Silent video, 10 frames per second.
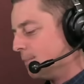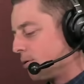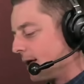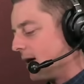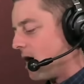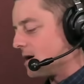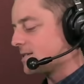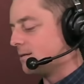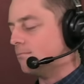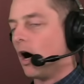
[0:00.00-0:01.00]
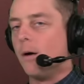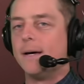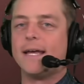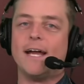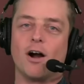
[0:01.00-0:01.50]
pretty awesome
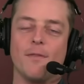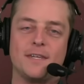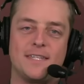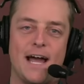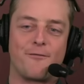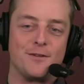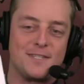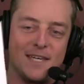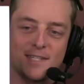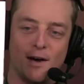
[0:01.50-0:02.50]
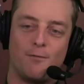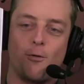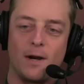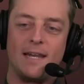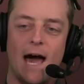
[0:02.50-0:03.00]
moment here on the San Francisco
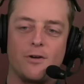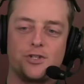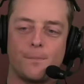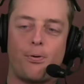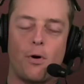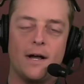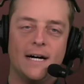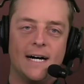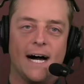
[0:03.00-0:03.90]
forty-niners report.